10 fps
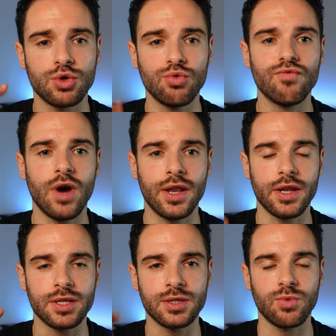to run
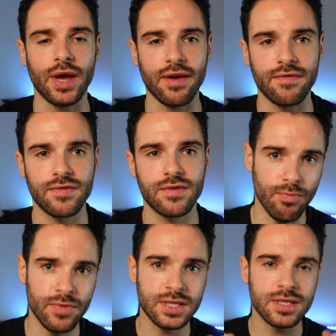Zwift?
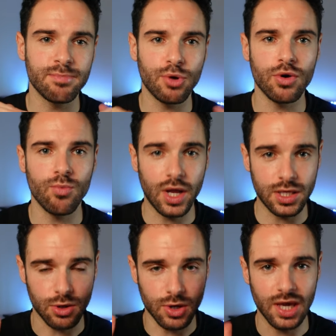This is a boring one,
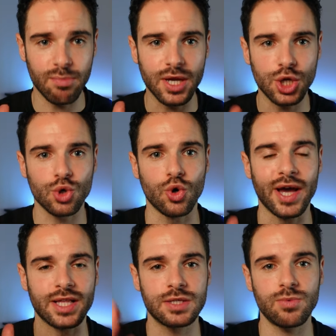so I'll keep it short
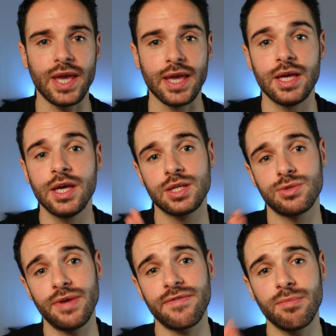and sweet.
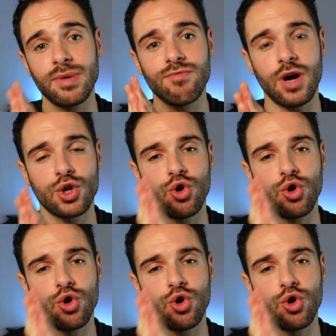Zwift can be run